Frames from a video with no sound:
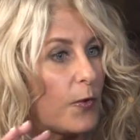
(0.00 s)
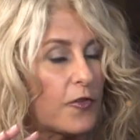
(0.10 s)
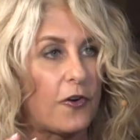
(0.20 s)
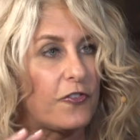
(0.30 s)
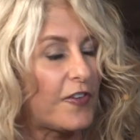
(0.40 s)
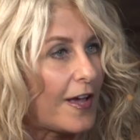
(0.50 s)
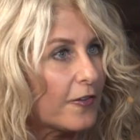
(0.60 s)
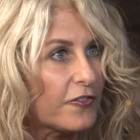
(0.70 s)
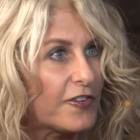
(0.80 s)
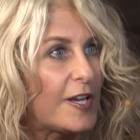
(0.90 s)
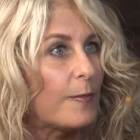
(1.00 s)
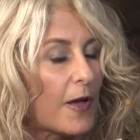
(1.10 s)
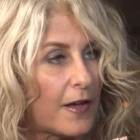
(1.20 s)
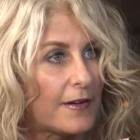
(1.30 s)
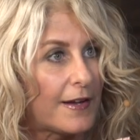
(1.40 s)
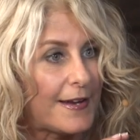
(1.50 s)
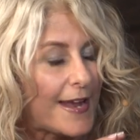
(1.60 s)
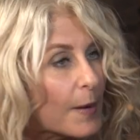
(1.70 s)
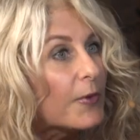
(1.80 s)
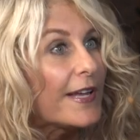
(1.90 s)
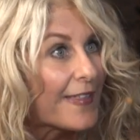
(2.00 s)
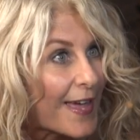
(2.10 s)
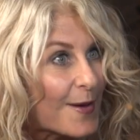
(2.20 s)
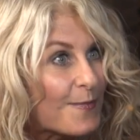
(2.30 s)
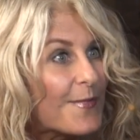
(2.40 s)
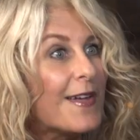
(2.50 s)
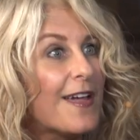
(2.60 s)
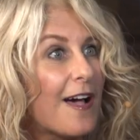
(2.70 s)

with our sales team on enabling them,